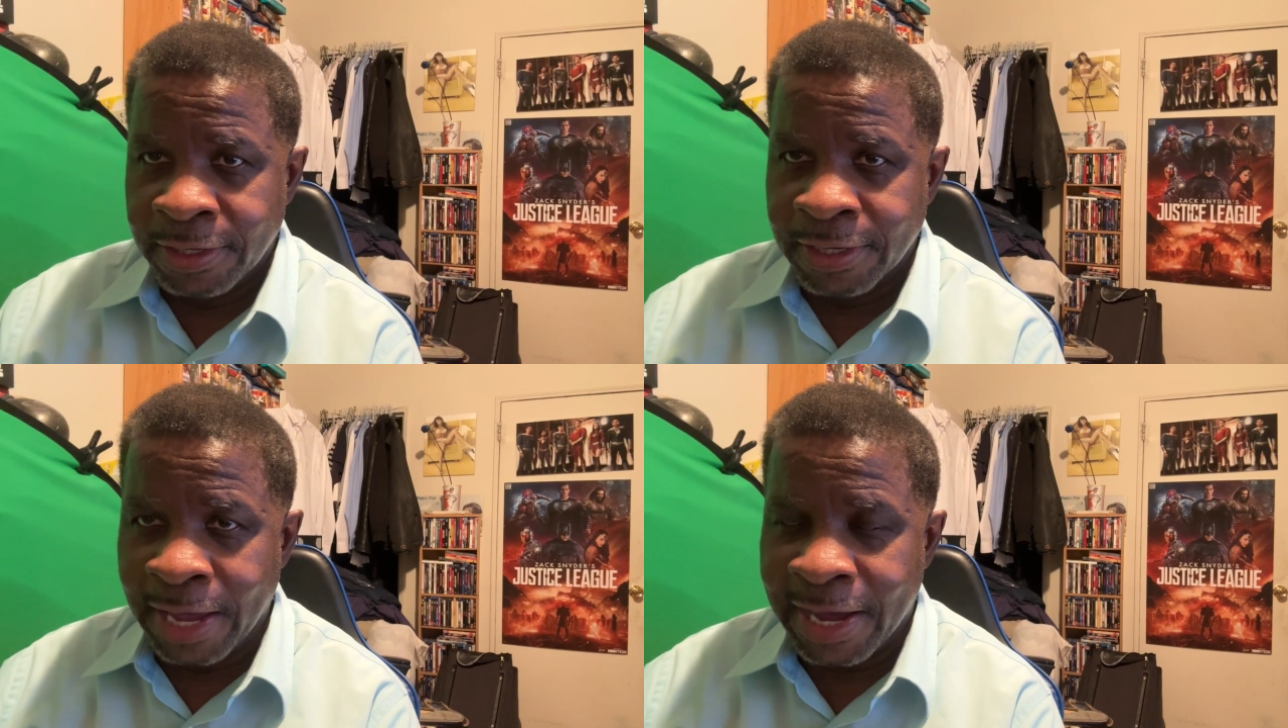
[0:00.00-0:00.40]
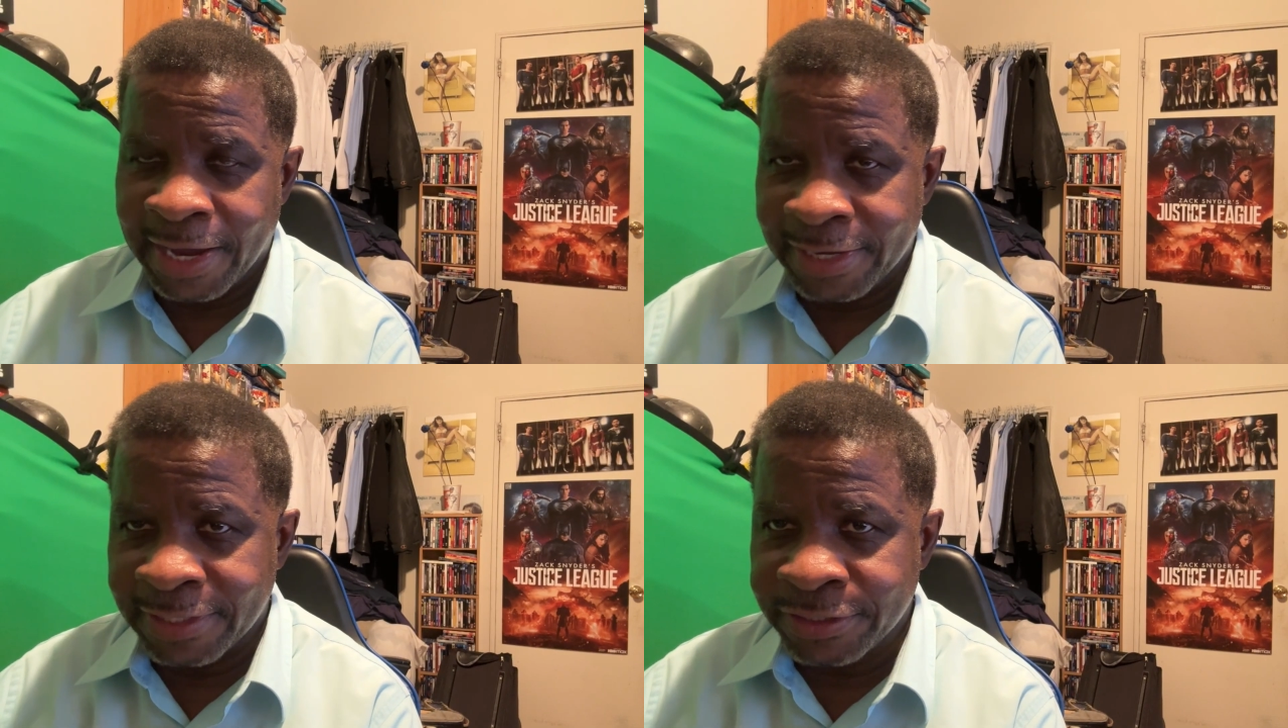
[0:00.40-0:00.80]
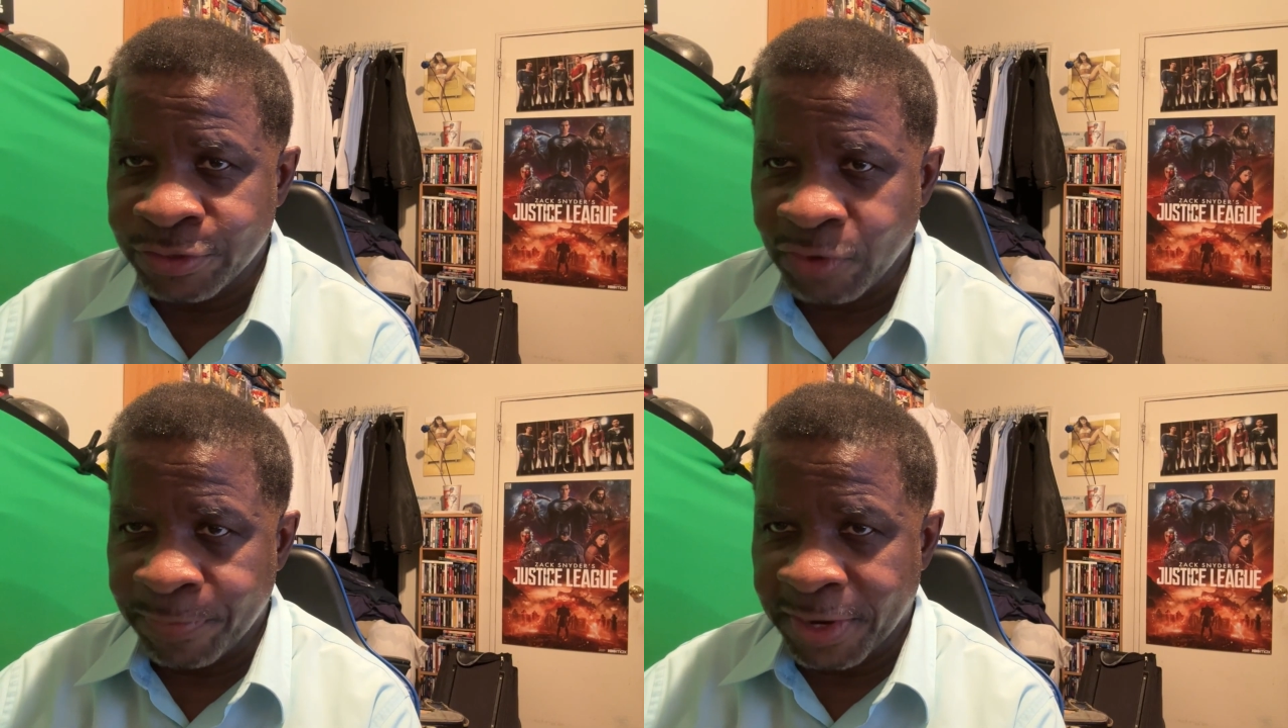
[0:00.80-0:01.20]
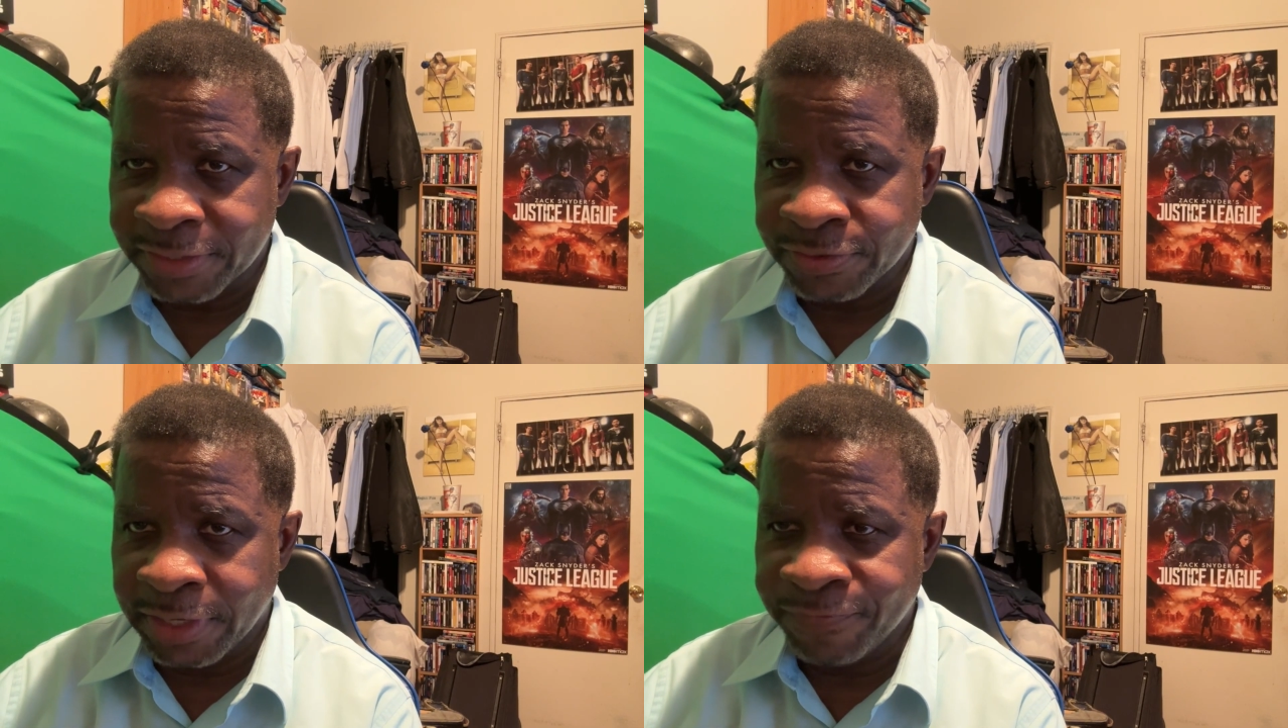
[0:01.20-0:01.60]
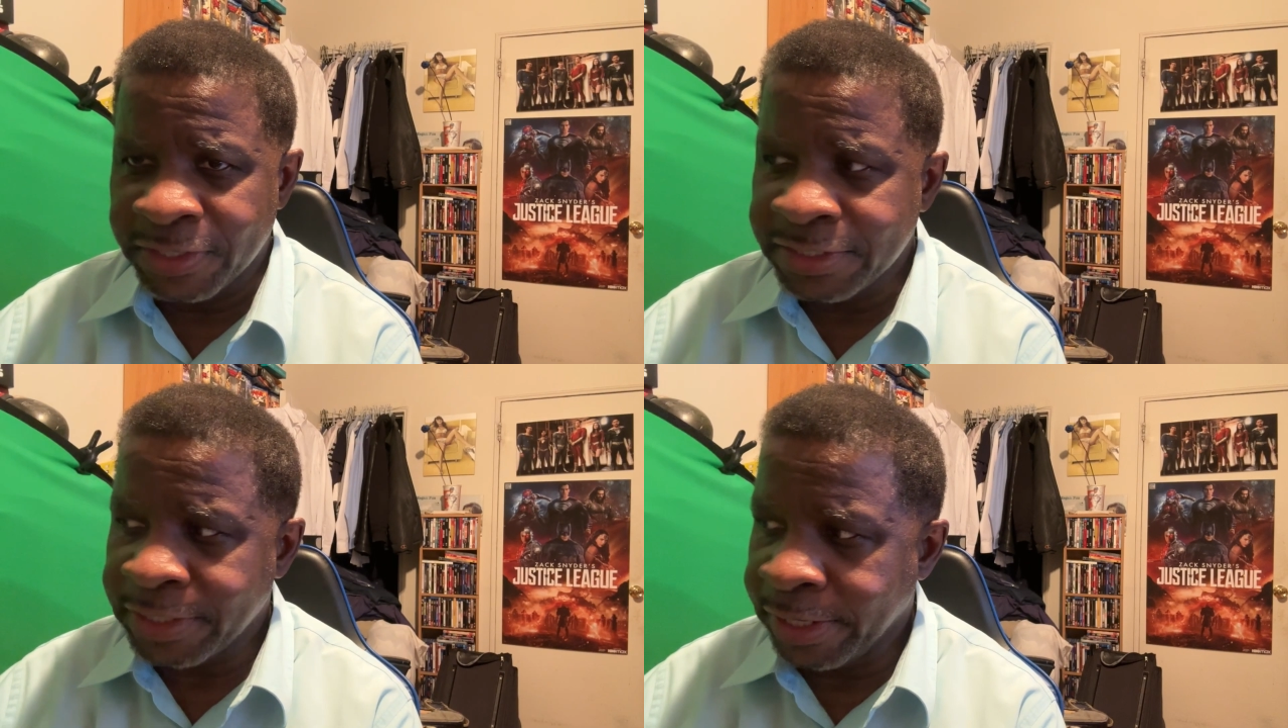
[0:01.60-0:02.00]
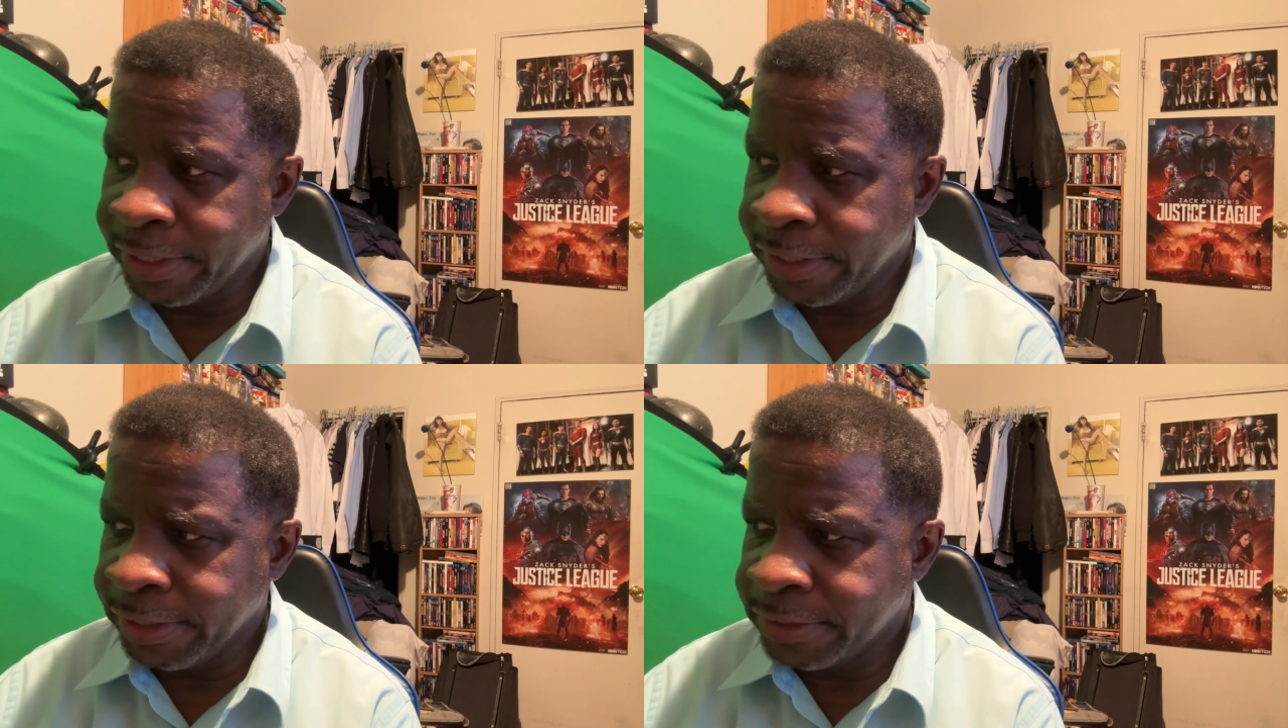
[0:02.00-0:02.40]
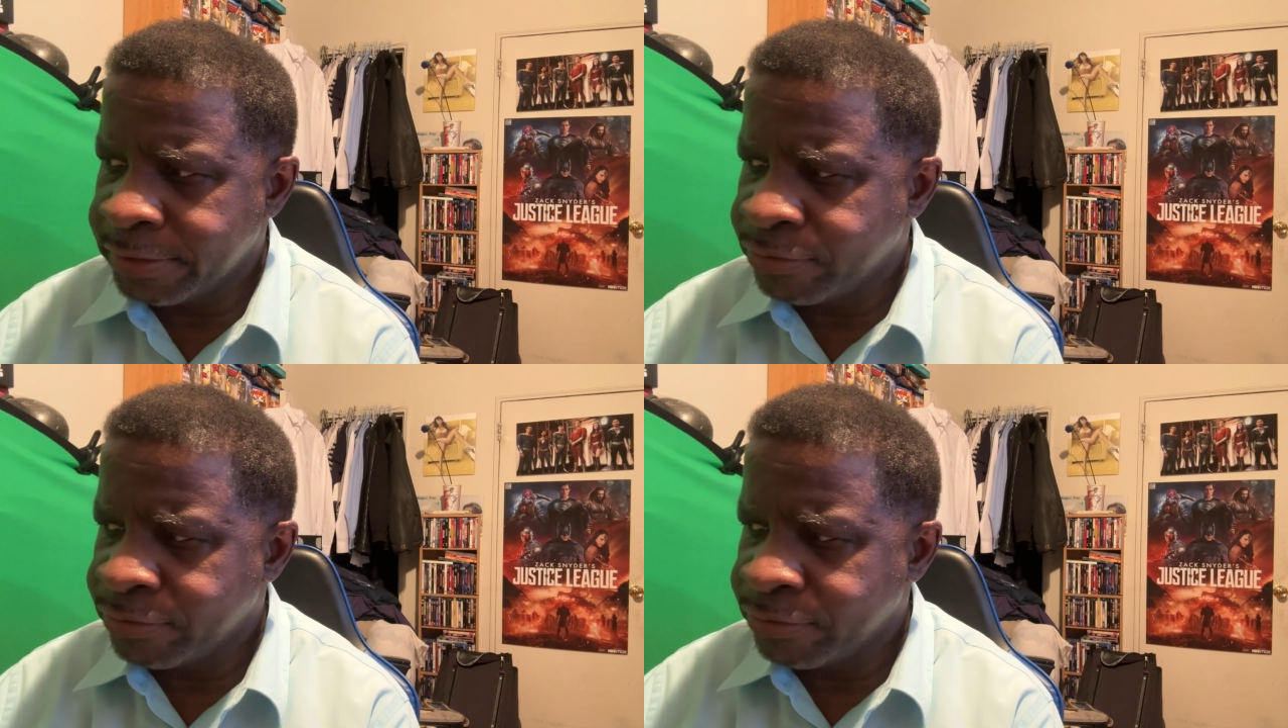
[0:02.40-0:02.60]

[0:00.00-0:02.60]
Hi, this is Trey Pastor. They released a